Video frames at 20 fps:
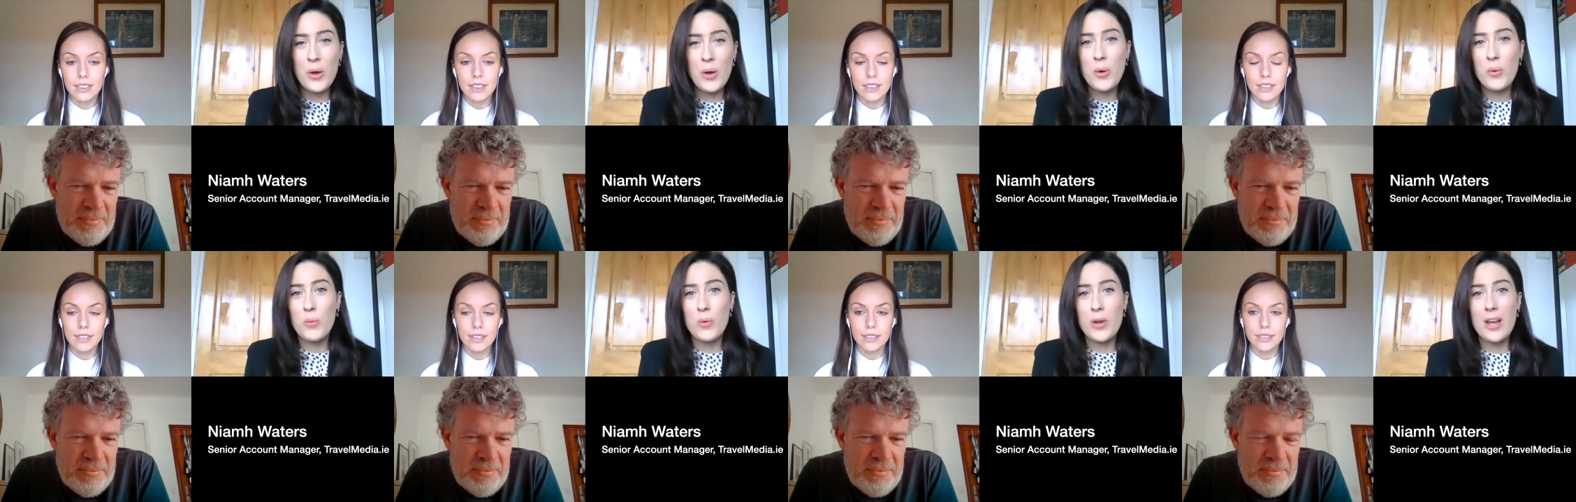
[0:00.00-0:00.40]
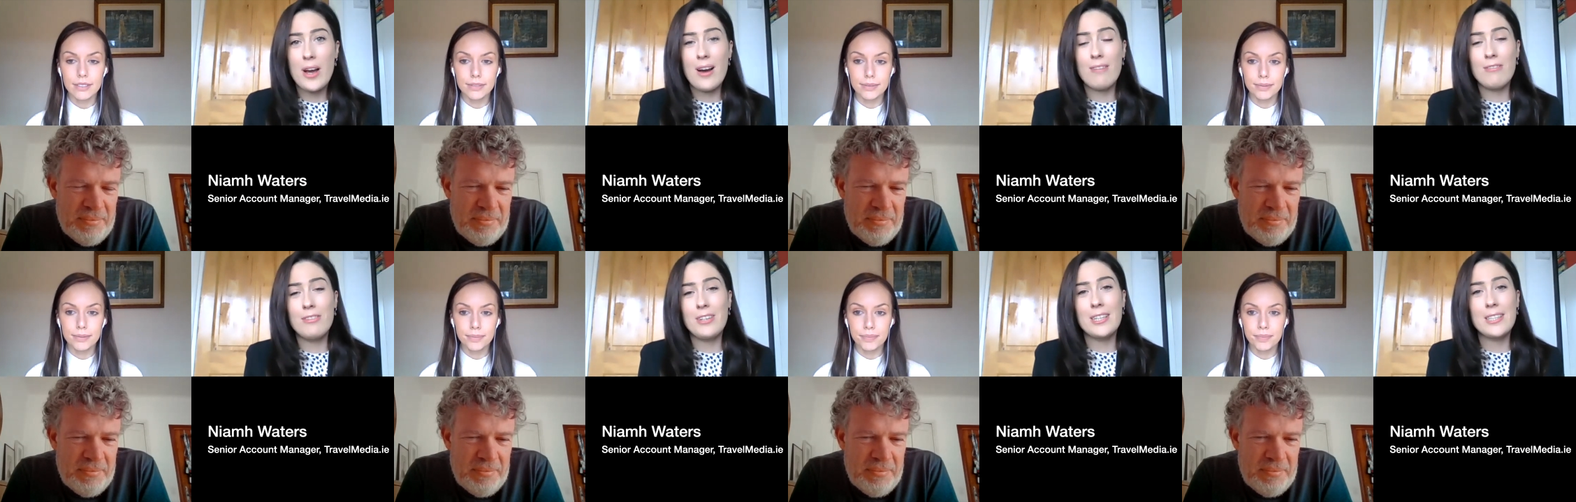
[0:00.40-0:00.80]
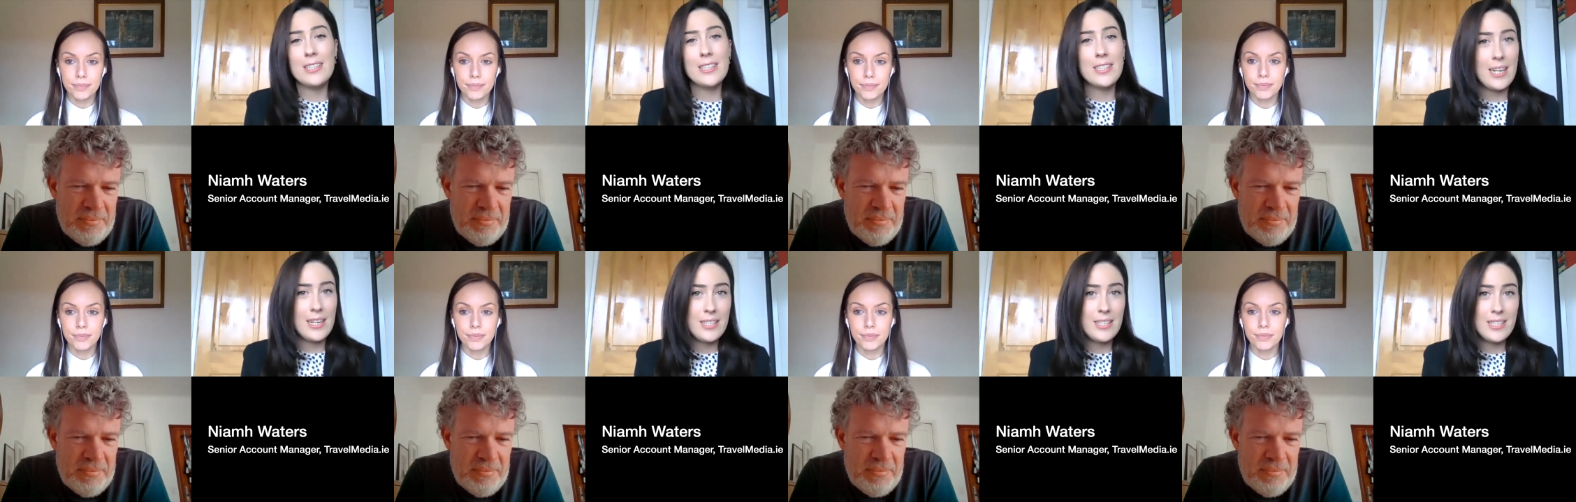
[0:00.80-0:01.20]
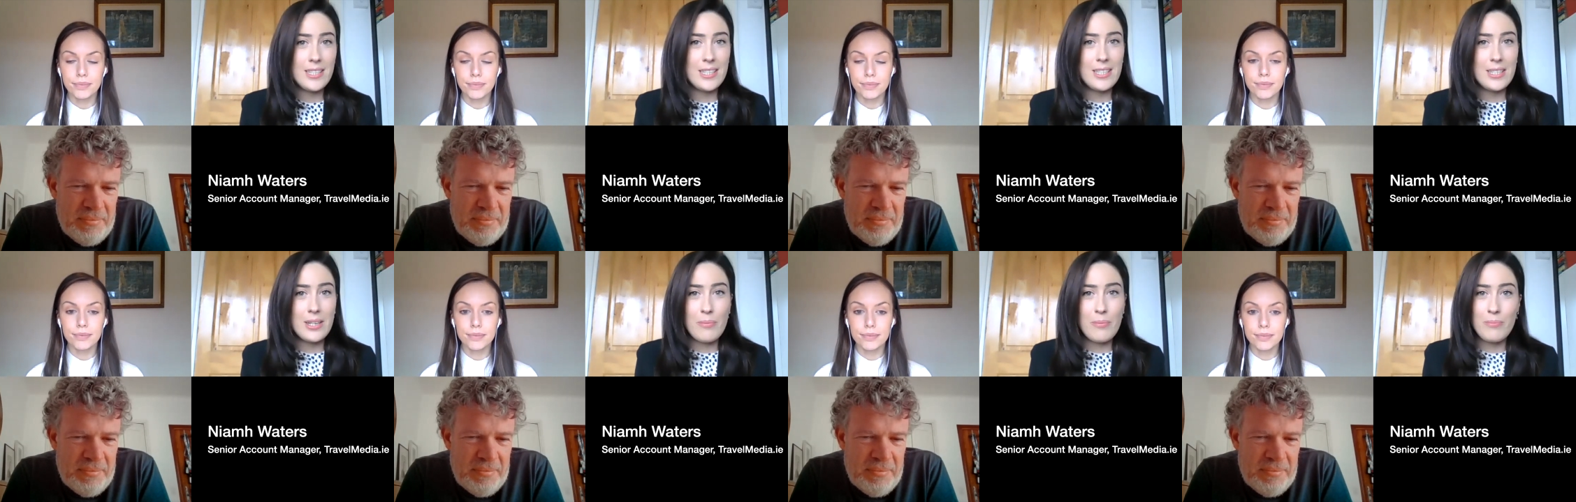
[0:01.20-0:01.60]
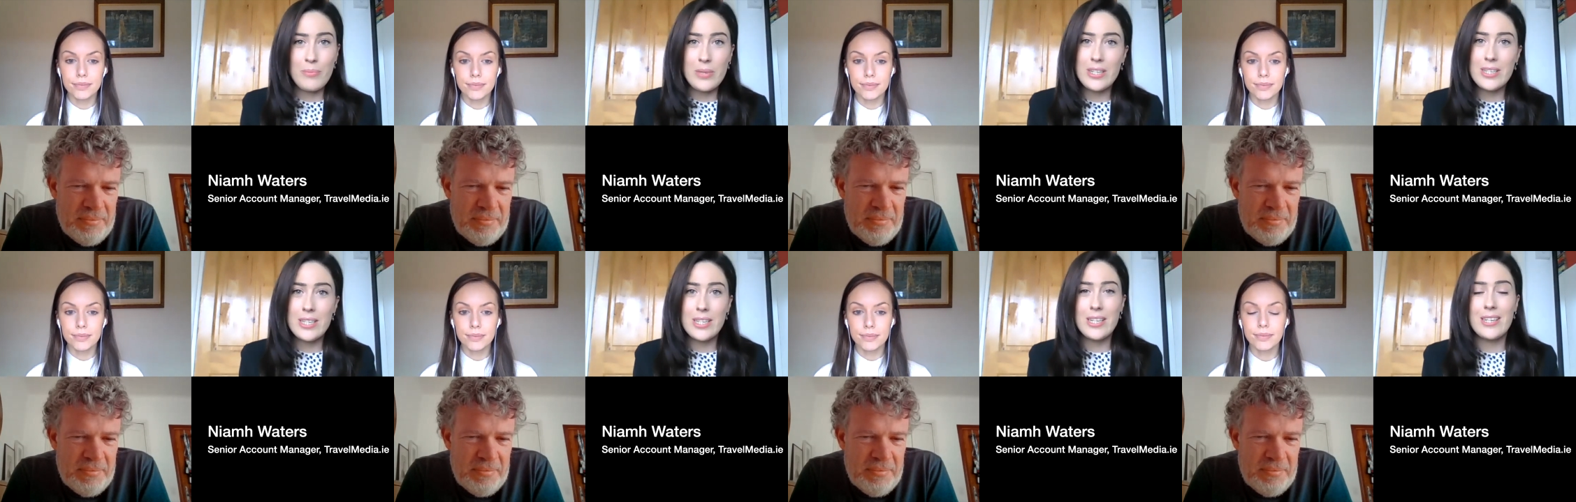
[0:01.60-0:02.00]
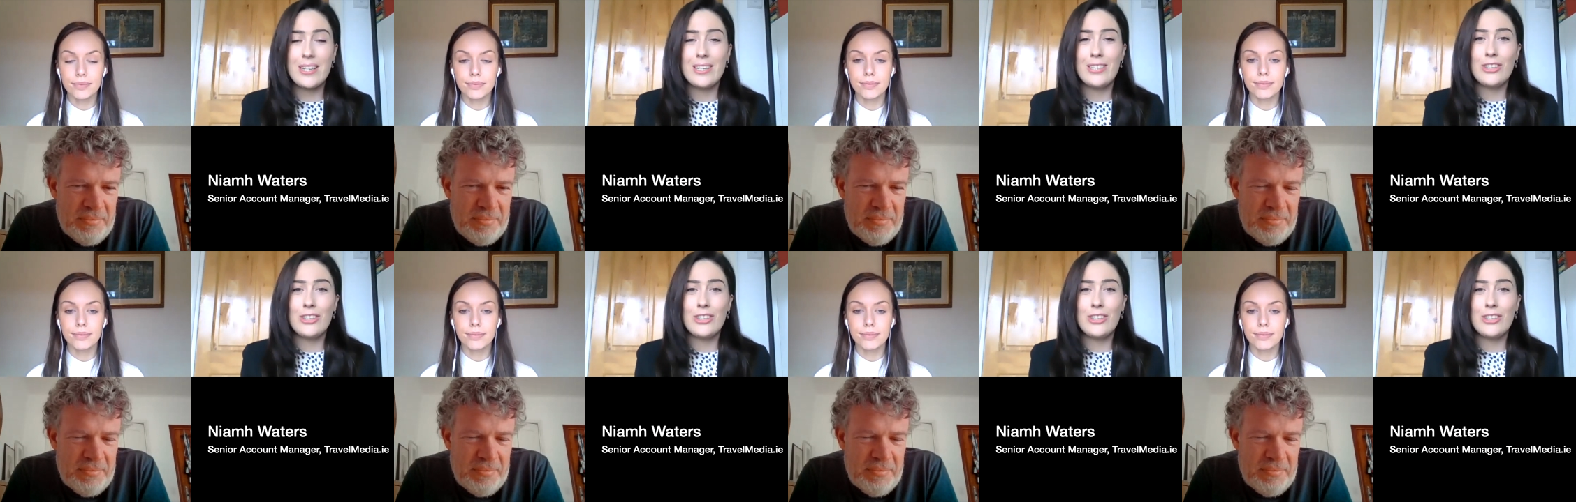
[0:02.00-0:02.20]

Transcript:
Speaker 1: we have an extended meeting